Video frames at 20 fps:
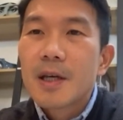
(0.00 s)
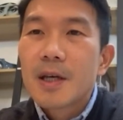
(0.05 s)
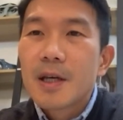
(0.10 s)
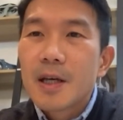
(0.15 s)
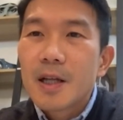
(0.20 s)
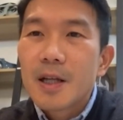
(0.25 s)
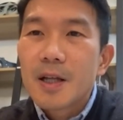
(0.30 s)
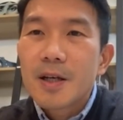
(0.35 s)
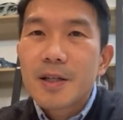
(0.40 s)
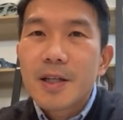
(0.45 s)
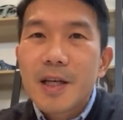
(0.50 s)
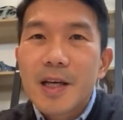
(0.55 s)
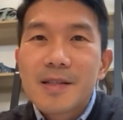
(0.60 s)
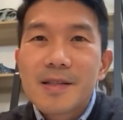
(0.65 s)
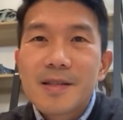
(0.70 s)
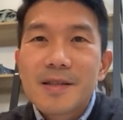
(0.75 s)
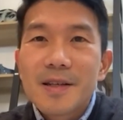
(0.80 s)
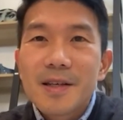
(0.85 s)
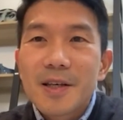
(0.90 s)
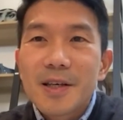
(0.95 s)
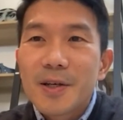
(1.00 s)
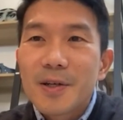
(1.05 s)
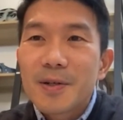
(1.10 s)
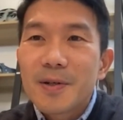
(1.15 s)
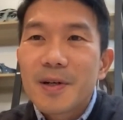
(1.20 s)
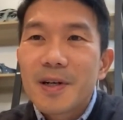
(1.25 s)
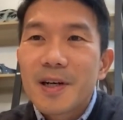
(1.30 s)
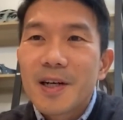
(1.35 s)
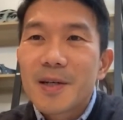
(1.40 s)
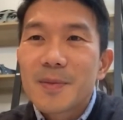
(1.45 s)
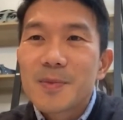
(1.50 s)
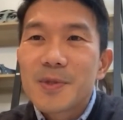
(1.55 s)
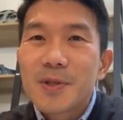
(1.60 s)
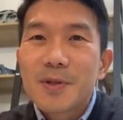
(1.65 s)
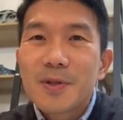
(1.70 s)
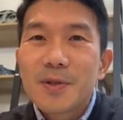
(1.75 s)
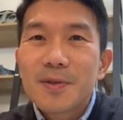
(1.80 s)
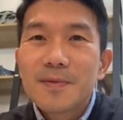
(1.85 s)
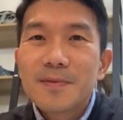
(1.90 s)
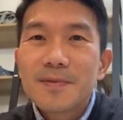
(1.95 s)
Hello, nice to see you. I'm
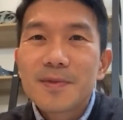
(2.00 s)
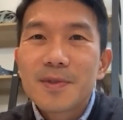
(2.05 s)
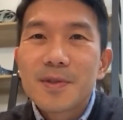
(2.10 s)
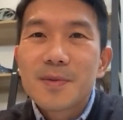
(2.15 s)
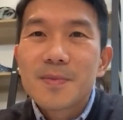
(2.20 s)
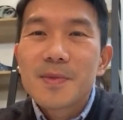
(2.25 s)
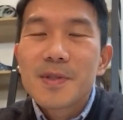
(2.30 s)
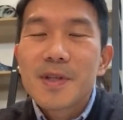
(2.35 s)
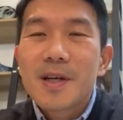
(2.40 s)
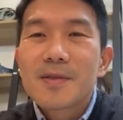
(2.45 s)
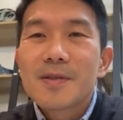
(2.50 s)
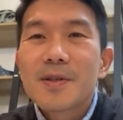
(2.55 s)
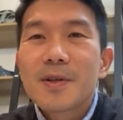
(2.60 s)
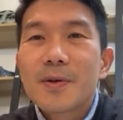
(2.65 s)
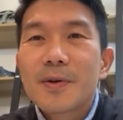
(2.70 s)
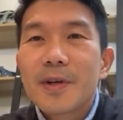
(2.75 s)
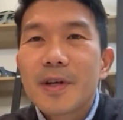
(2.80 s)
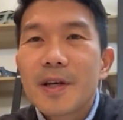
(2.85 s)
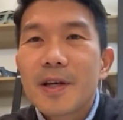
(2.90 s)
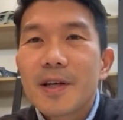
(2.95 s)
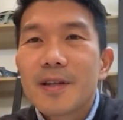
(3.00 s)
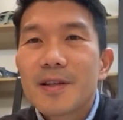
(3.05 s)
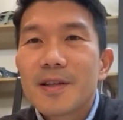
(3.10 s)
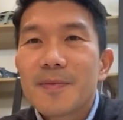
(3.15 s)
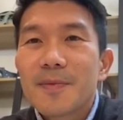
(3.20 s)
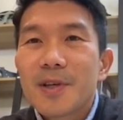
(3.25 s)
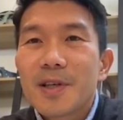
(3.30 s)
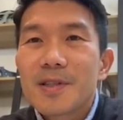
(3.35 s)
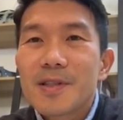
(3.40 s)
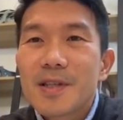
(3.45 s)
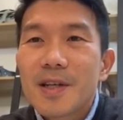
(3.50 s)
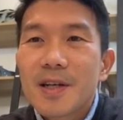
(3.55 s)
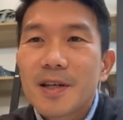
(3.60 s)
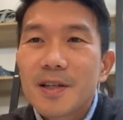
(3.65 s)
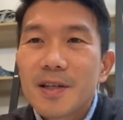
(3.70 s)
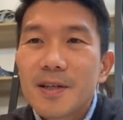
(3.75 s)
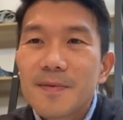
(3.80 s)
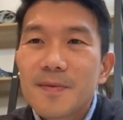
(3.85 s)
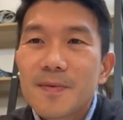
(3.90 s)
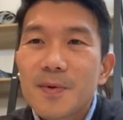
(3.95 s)
Jinwoo from South Korea. I'm living in
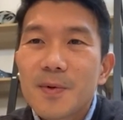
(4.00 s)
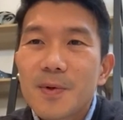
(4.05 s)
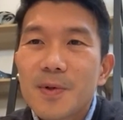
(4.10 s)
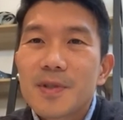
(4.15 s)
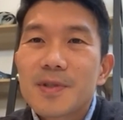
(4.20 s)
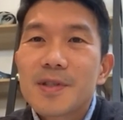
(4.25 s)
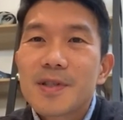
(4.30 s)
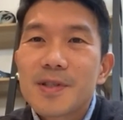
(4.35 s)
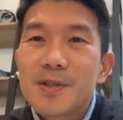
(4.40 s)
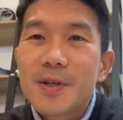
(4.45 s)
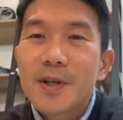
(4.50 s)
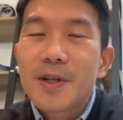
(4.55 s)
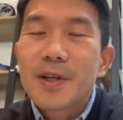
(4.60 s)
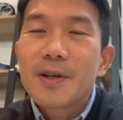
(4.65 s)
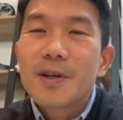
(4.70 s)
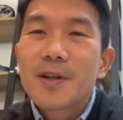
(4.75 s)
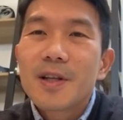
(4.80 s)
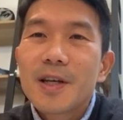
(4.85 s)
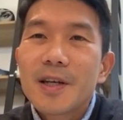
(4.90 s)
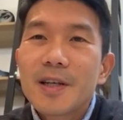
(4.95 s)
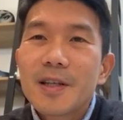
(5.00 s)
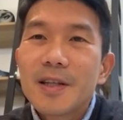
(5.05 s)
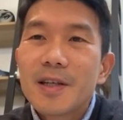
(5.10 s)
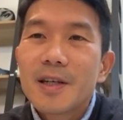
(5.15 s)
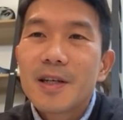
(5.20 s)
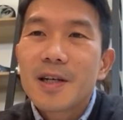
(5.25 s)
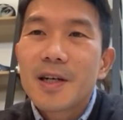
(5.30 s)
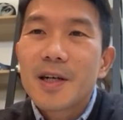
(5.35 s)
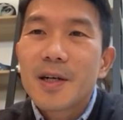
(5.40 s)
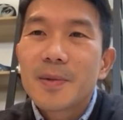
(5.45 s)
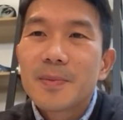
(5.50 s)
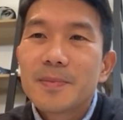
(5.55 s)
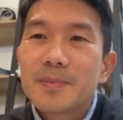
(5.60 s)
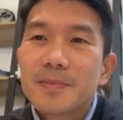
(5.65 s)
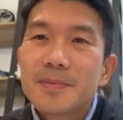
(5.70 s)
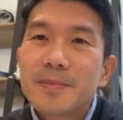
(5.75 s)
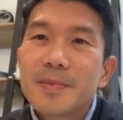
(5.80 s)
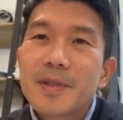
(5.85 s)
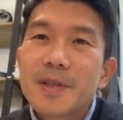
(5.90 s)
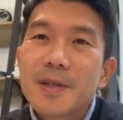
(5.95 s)
China for Sichuan Airlines.
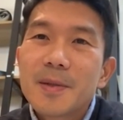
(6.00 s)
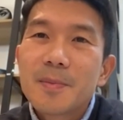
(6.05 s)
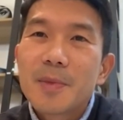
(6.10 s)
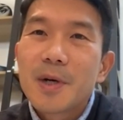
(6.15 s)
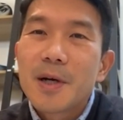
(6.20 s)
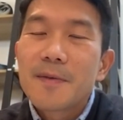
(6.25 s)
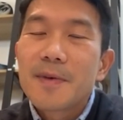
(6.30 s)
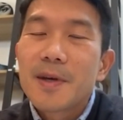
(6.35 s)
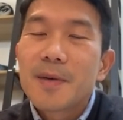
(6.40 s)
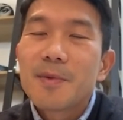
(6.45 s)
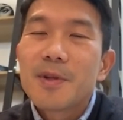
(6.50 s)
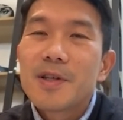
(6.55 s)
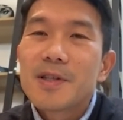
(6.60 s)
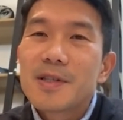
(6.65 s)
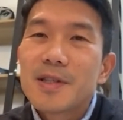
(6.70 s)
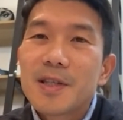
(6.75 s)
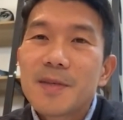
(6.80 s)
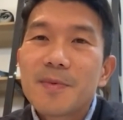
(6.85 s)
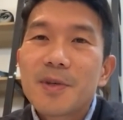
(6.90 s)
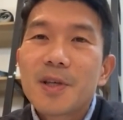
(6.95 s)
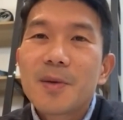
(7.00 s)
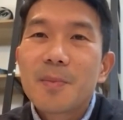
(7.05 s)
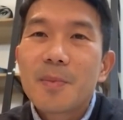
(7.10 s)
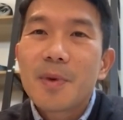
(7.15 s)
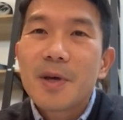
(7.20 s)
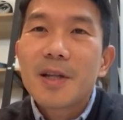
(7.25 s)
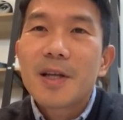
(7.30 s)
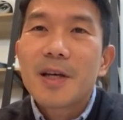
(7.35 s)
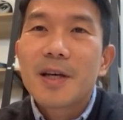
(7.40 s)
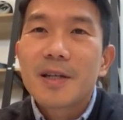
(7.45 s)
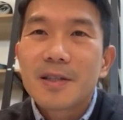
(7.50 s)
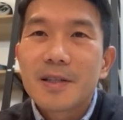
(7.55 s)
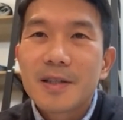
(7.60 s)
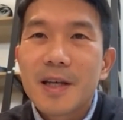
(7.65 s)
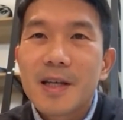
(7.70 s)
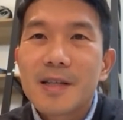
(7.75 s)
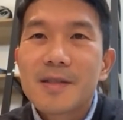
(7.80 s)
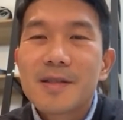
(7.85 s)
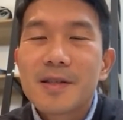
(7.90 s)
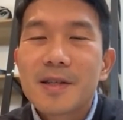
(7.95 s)
My family is living in Penang.
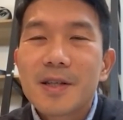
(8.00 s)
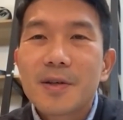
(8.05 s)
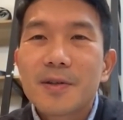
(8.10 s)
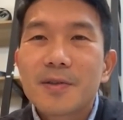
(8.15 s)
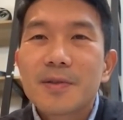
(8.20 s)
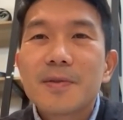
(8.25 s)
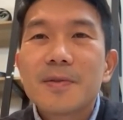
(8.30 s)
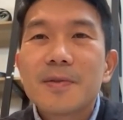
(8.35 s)
Nice to see you.